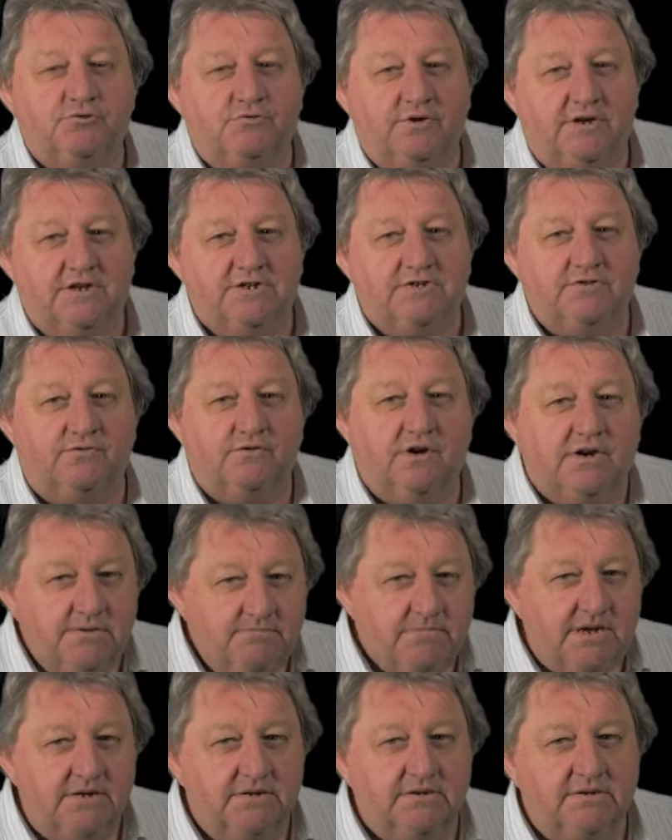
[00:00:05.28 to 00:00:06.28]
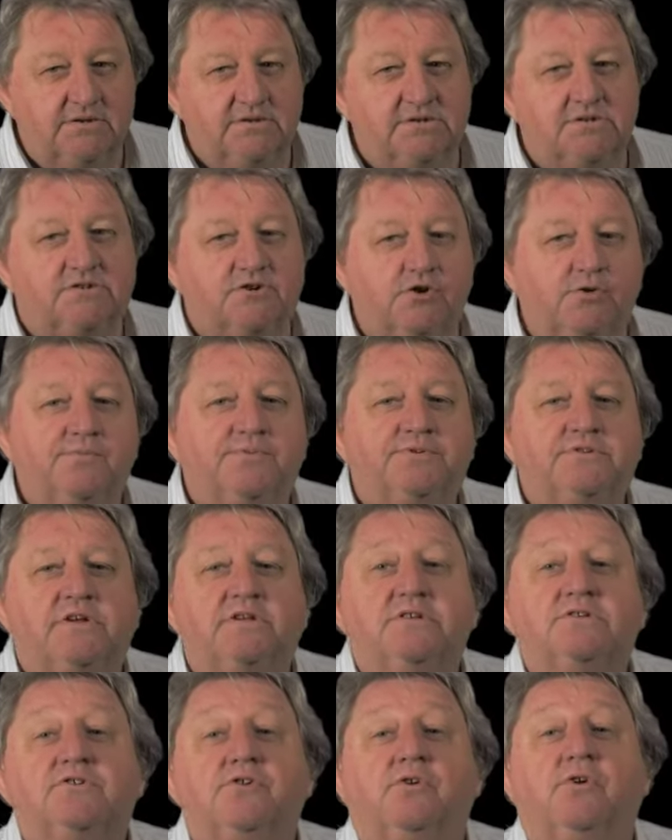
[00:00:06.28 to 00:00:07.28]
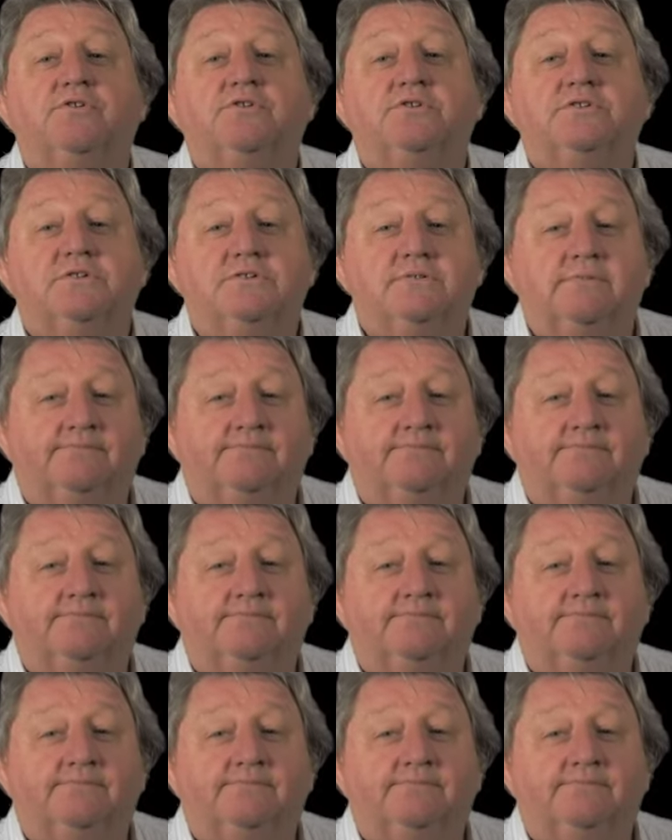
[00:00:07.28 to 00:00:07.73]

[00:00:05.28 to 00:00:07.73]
a range of ready meals, soups and sauces.